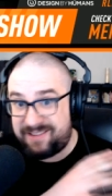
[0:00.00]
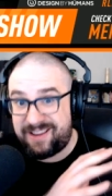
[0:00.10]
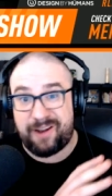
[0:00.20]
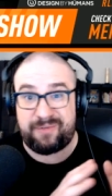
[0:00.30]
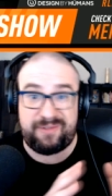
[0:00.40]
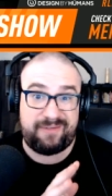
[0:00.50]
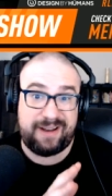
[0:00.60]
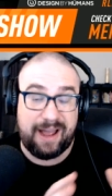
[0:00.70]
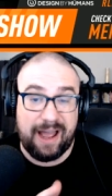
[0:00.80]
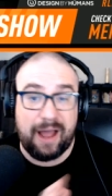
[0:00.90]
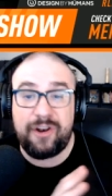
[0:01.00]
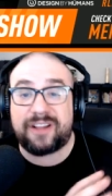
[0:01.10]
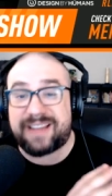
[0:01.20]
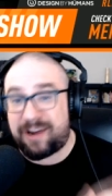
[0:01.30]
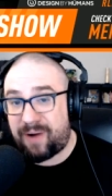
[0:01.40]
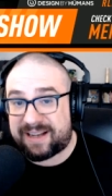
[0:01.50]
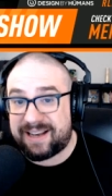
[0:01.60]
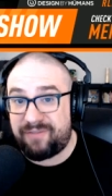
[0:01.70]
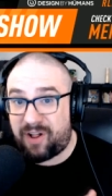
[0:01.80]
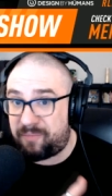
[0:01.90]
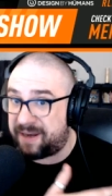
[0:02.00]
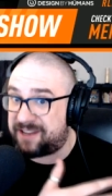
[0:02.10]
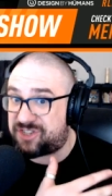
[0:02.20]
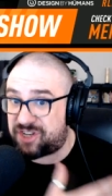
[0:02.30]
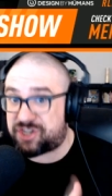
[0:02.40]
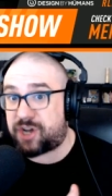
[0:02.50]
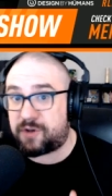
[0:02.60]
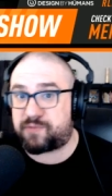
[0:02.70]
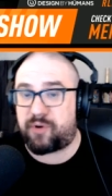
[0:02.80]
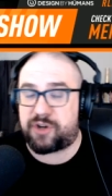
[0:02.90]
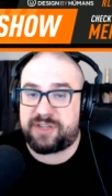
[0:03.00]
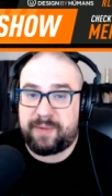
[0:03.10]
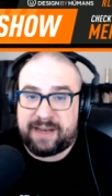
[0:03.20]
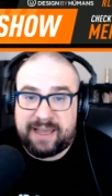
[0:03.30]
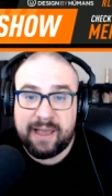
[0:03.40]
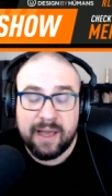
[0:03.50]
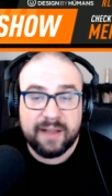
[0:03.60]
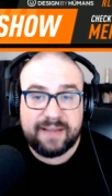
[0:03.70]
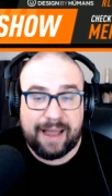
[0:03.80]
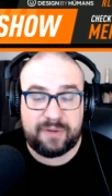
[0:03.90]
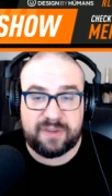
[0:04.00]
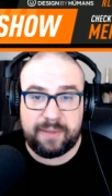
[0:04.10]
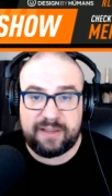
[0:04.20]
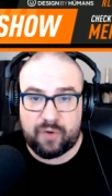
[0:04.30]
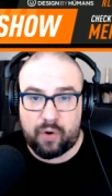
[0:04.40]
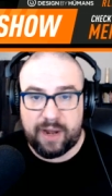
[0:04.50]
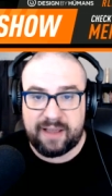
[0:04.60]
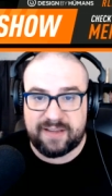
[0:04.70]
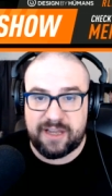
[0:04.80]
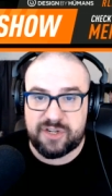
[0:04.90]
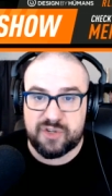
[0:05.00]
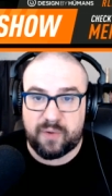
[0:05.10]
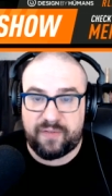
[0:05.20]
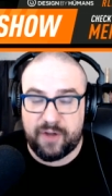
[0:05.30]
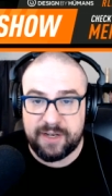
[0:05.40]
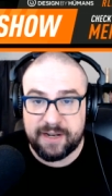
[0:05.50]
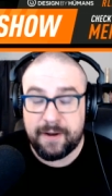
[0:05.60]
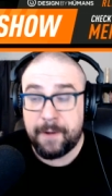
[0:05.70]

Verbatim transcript: you know uh, uh, not directly involved, but in such a close proximity to how some of these organizations were funded.